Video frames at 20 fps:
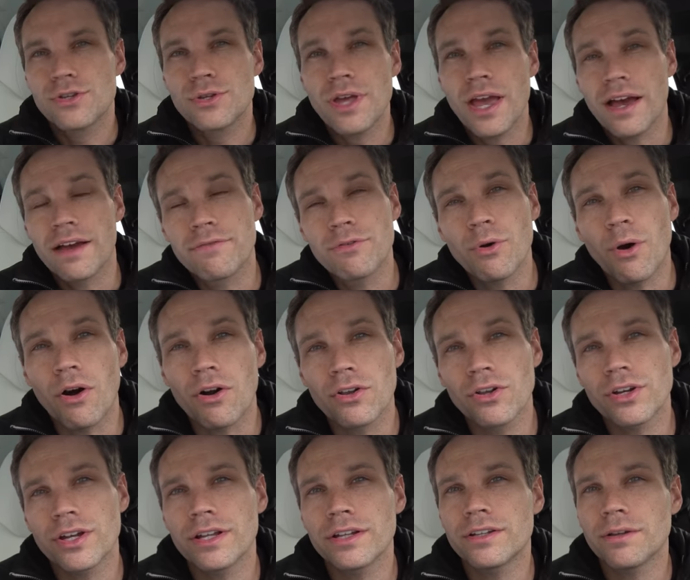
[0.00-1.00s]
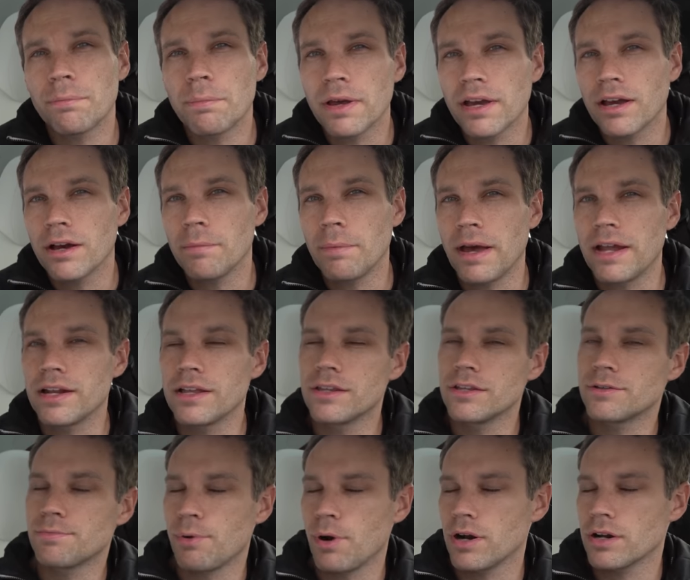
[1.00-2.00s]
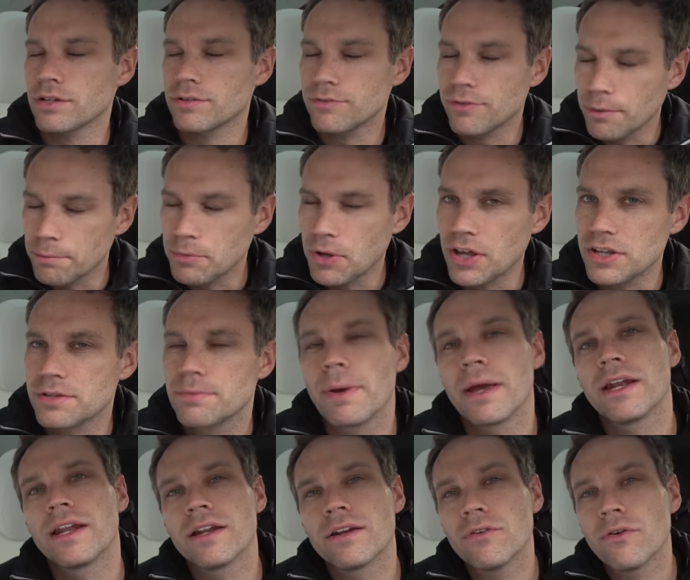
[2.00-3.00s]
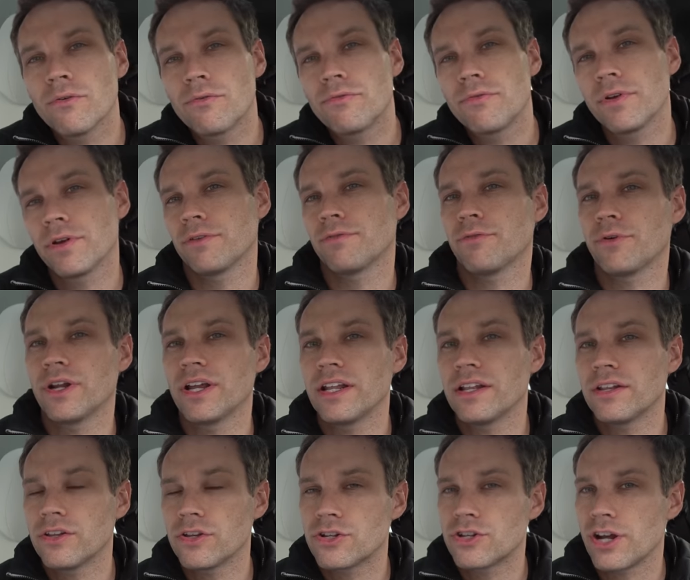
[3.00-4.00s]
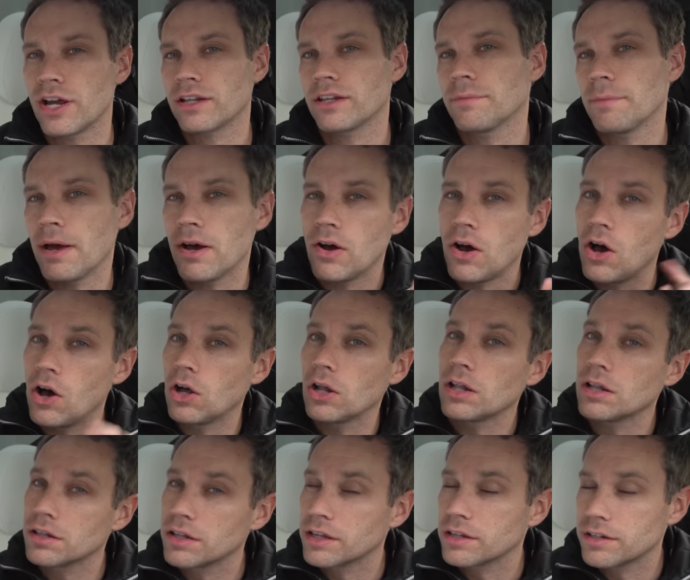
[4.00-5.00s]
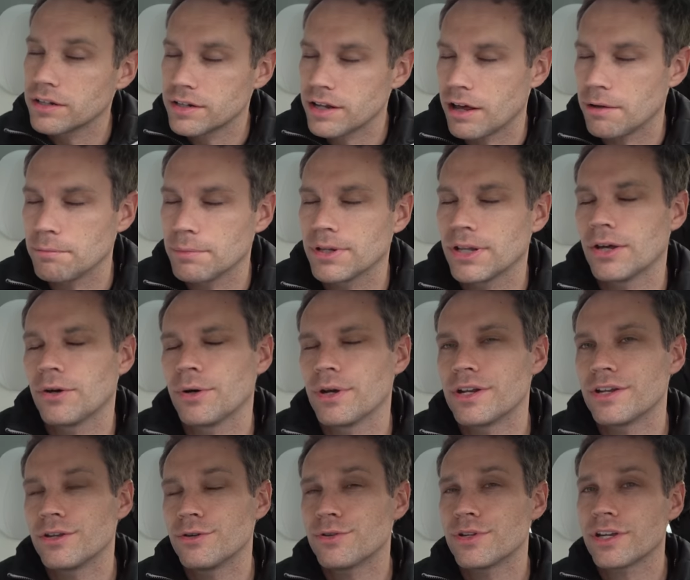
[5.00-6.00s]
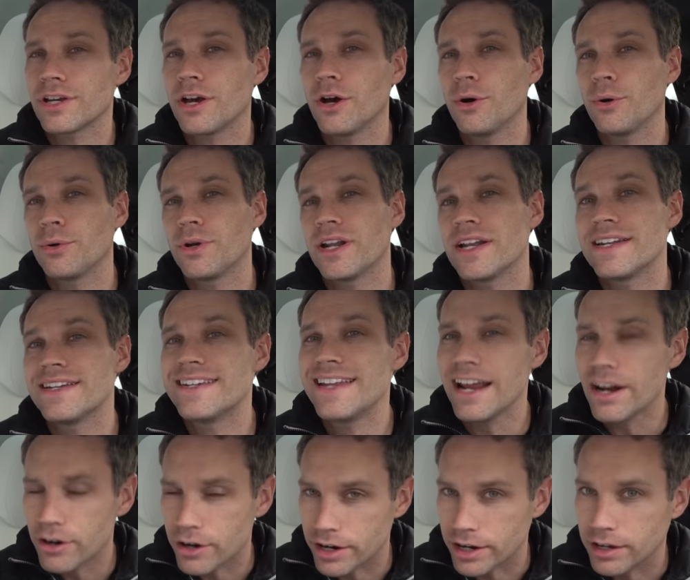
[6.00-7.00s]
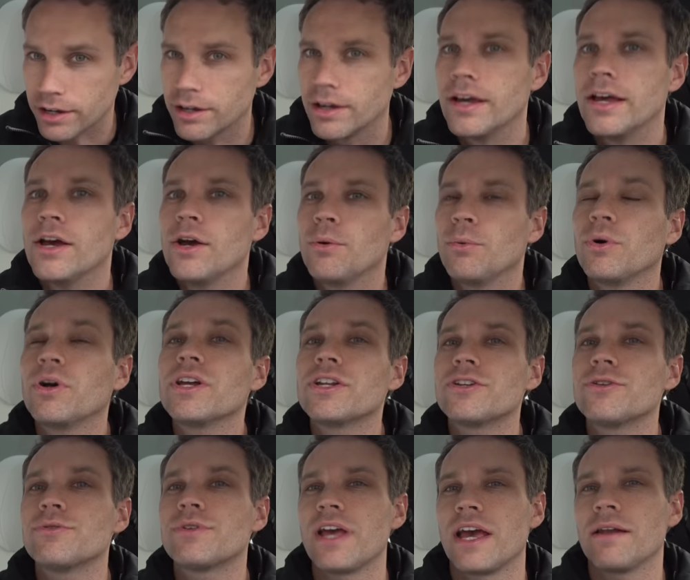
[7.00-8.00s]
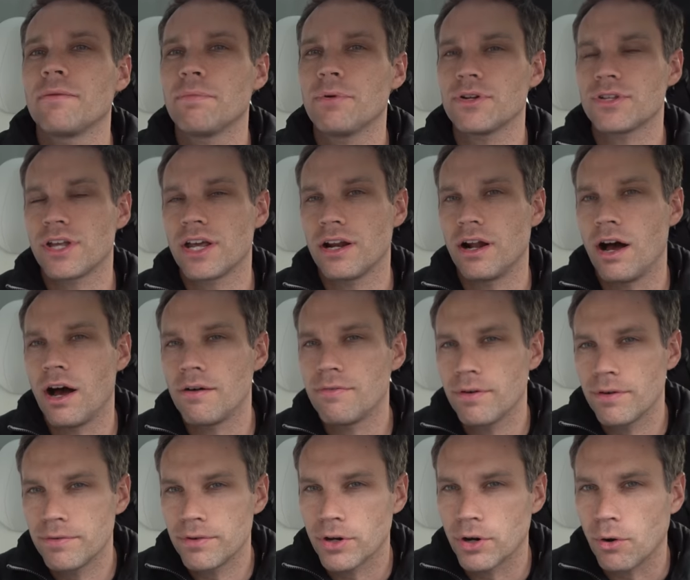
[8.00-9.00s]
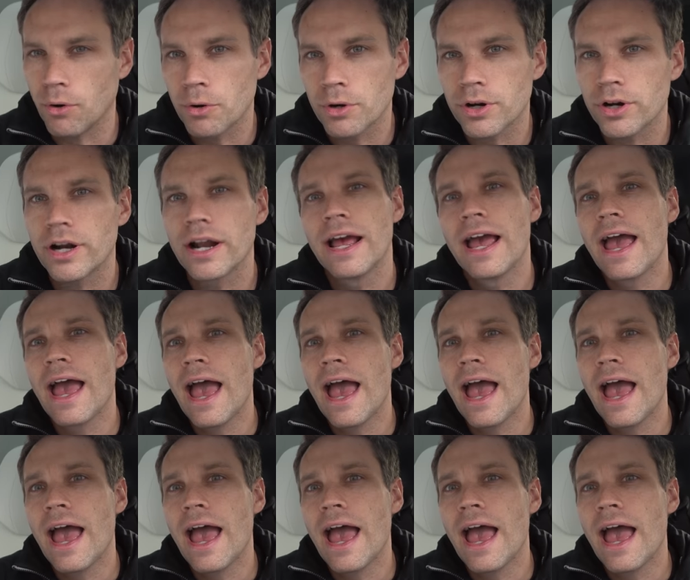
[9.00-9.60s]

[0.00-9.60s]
So yeah, if you are looking to pick up any of these products from Tesmanian, feel free to check them out. All linked down below. And using code Derek will get you 10% off of your order.